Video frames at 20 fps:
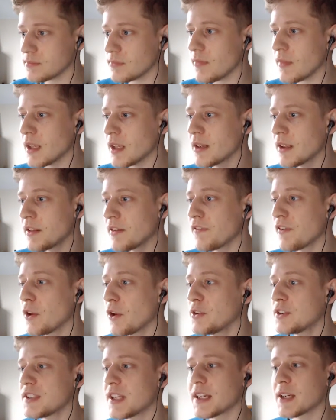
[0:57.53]
Now, the
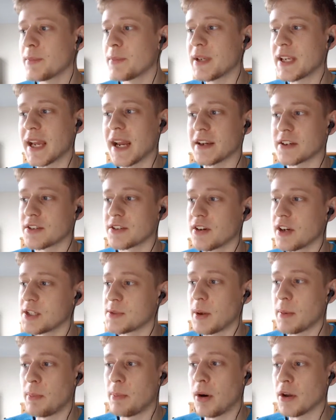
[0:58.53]
flow state can be
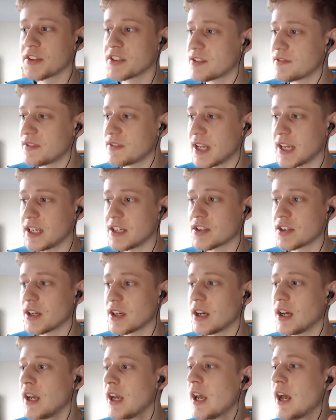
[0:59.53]
characterized by positive
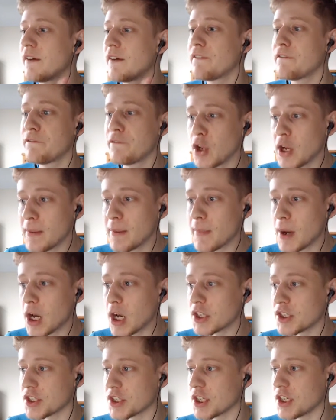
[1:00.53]
nature, full
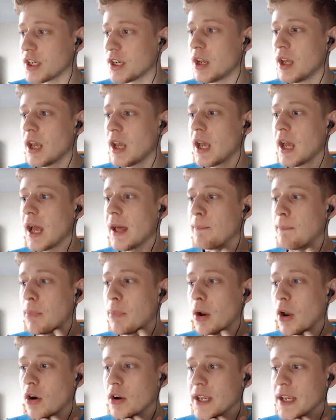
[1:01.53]
immersion, and
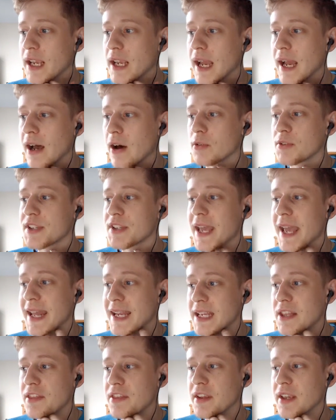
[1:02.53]
blocking out anything